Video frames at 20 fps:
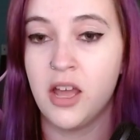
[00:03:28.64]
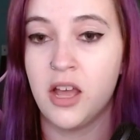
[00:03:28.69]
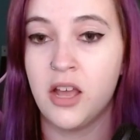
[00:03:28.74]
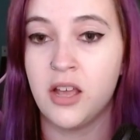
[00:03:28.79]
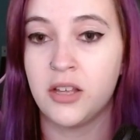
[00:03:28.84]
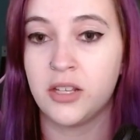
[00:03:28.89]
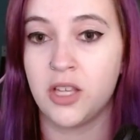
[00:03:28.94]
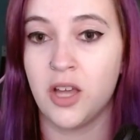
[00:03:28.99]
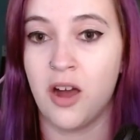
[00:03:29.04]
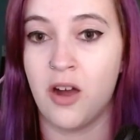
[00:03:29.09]

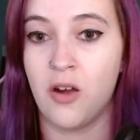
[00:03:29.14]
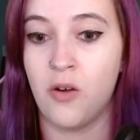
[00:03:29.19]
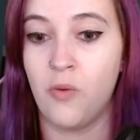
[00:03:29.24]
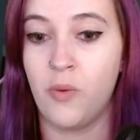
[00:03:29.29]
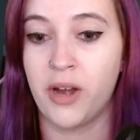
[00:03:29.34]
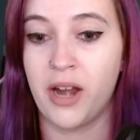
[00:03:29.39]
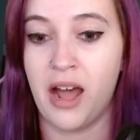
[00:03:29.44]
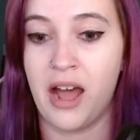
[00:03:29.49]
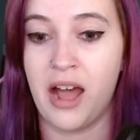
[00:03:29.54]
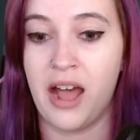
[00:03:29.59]
So
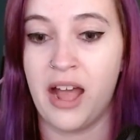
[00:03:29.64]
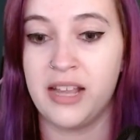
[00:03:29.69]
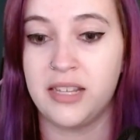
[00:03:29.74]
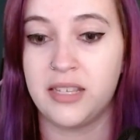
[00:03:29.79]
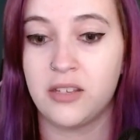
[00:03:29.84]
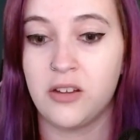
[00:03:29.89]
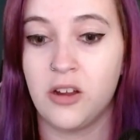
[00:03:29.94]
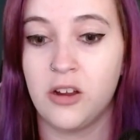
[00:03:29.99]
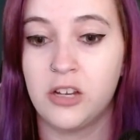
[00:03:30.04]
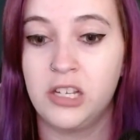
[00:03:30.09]
when I
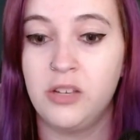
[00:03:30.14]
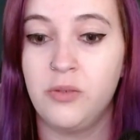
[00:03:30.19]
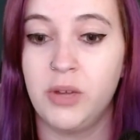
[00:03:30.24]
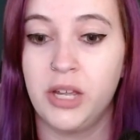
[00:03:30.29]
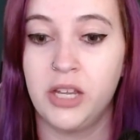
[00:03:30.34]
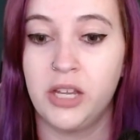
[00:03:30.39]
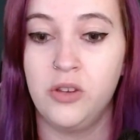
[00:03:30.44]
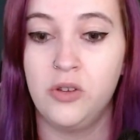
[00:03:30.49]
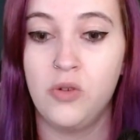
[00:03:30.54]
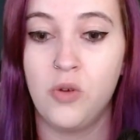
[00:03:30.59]
start to
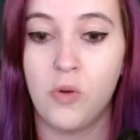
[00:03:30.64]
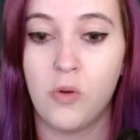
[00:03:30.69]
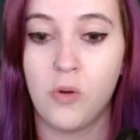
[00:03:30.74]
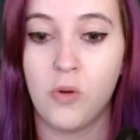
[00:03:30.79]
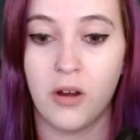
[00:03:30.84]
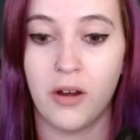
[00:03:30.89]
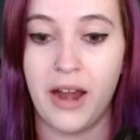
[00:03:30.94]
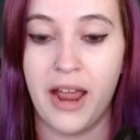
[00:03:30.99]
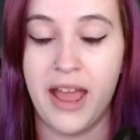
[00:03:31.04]
ignore